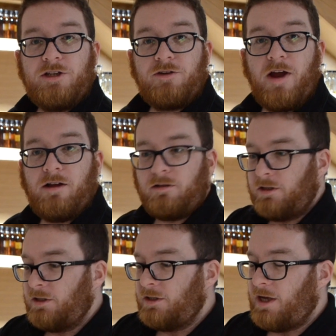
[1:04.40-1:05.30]
Ginger Ale
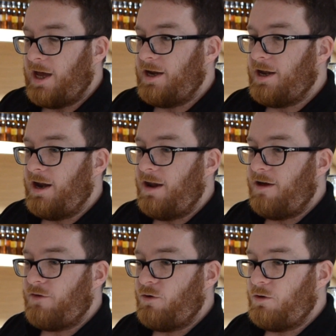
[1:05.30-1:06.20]
and
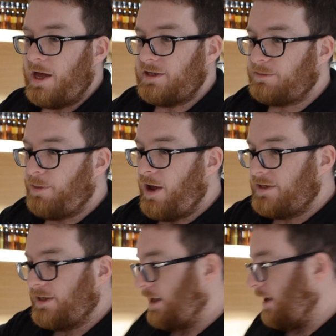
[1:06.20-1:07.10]
love all that spice that